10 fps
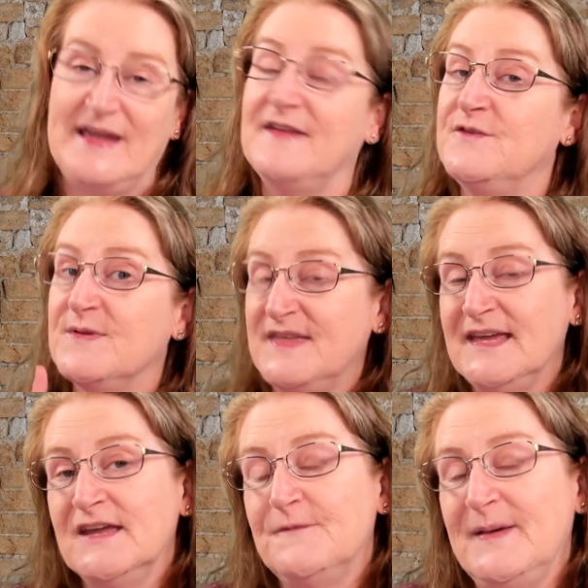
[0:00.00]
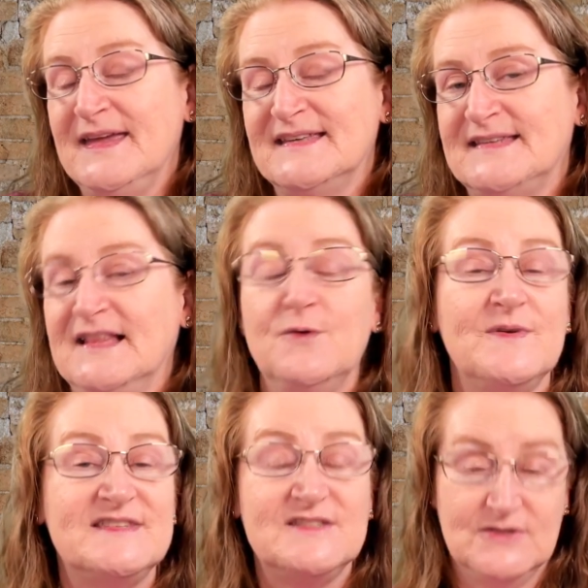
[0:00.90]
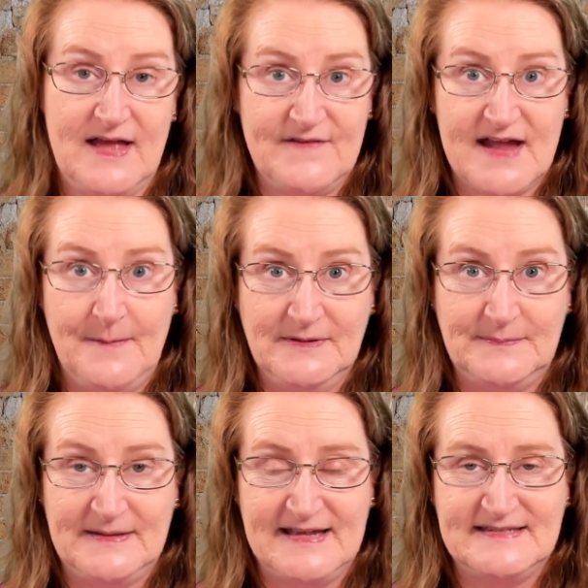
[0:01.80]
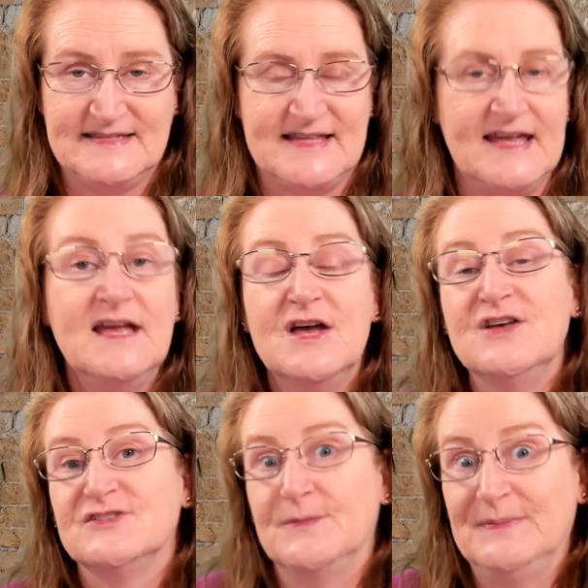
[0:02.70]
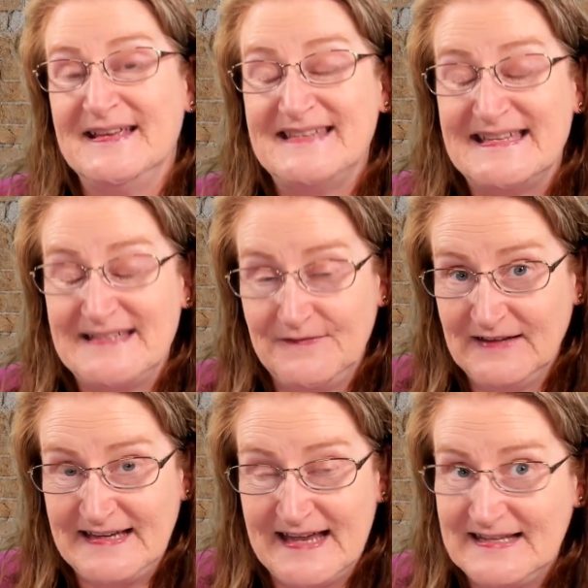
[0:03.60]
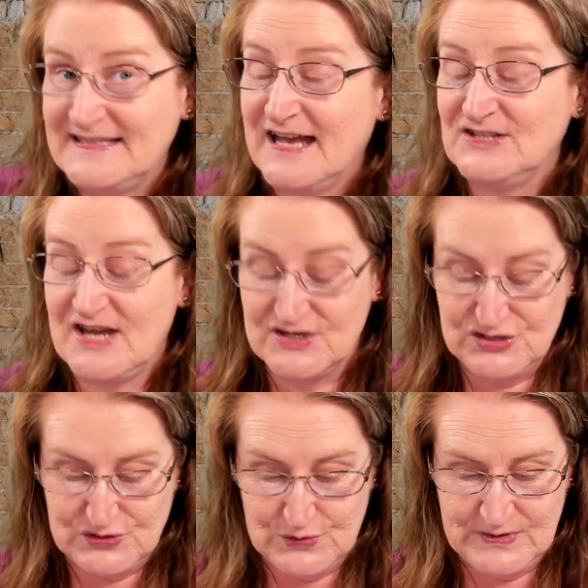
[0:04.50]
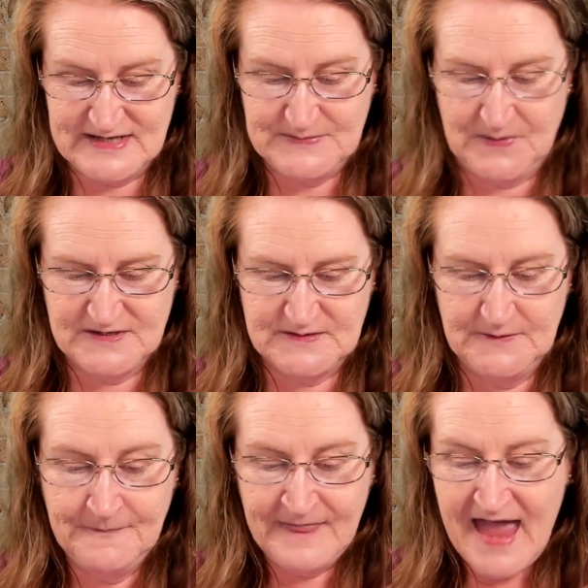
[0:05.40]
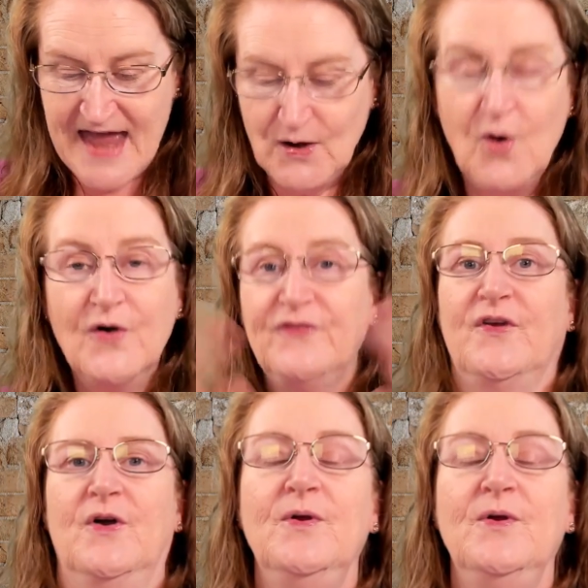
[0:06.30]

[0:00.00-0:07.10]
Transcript: If you were thinking of being a seller, we still have a couple of places there, so please definitely get in touch as soon as possible. And also,